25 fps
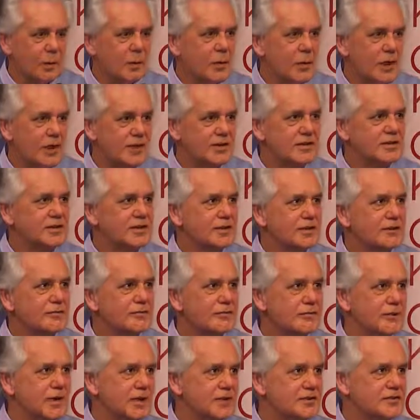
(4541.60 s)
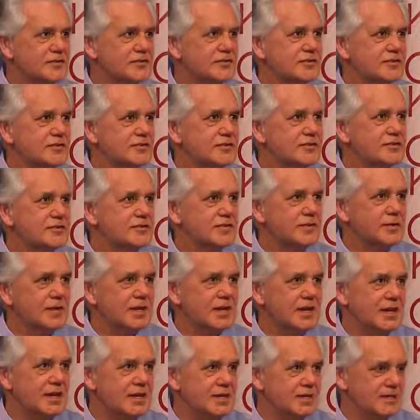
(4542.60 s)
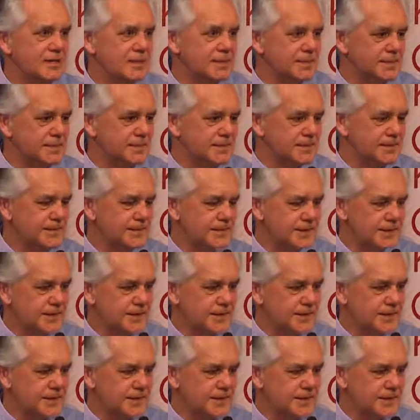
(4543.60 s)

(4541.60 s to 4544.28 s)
waiting for us to hear them